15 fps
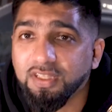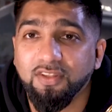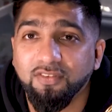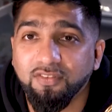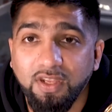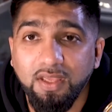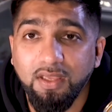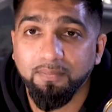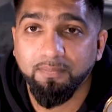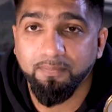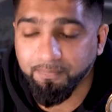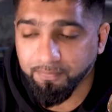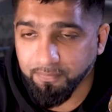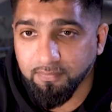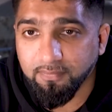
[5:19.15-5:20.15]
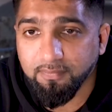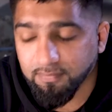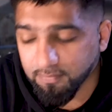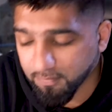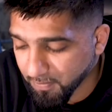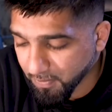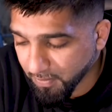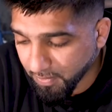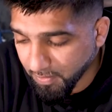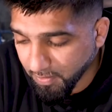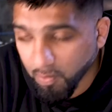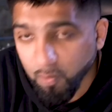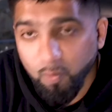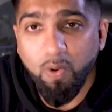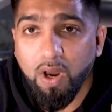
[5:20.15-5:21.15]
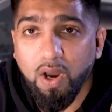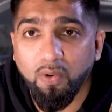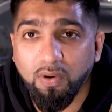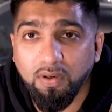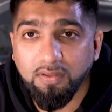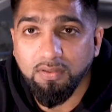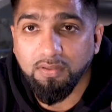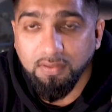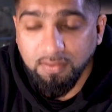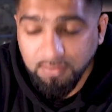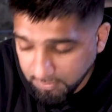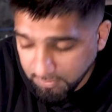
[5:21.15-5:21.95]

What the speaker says: just in his name. Wow.